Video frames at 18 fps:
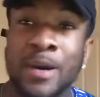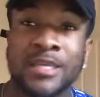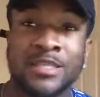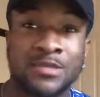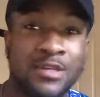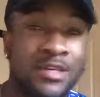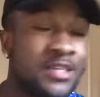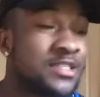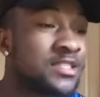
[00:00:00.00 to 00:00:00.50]

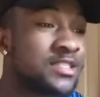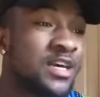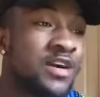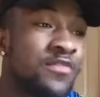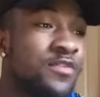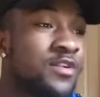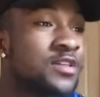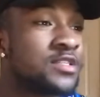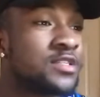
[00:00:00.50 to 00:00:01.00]
some good
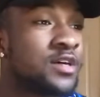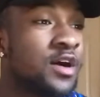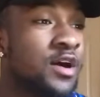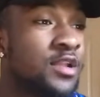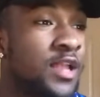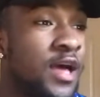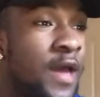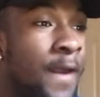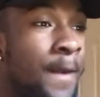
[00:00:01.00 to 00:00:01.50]
stuff in the
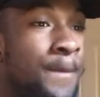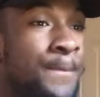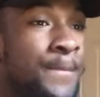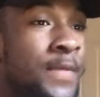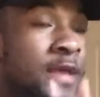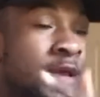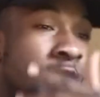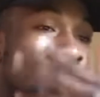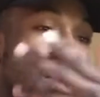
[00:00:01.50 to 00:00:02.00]
song, like
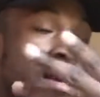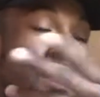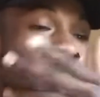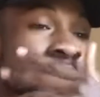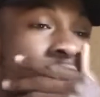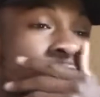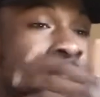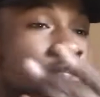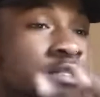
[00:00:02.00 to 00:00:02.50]

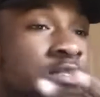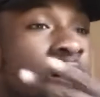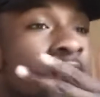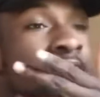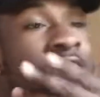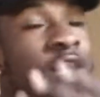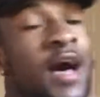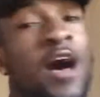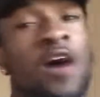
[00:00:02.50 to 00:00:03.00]

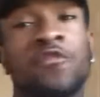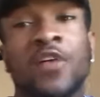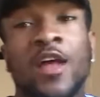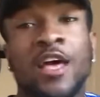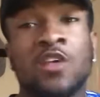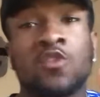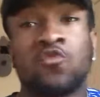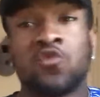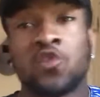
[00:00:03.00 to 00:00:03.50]
sometimes
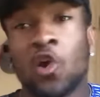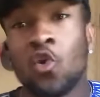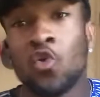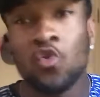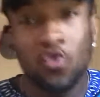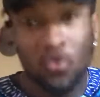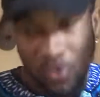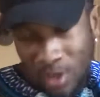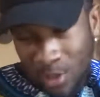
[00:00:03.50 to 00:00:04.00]
like his flow
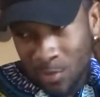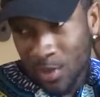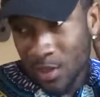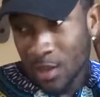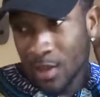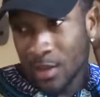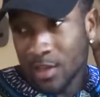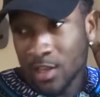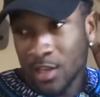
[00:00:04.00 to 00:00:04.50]
could have been
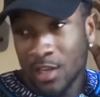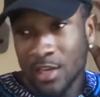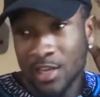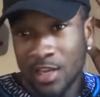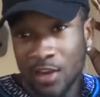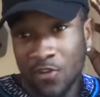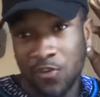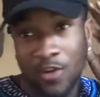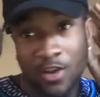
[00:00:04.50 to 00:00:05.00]
a little
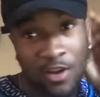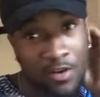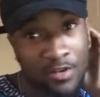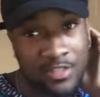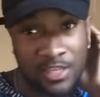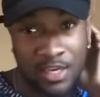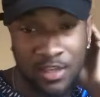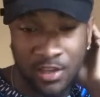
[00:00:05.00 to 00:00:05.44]
different, you know what I'm saying?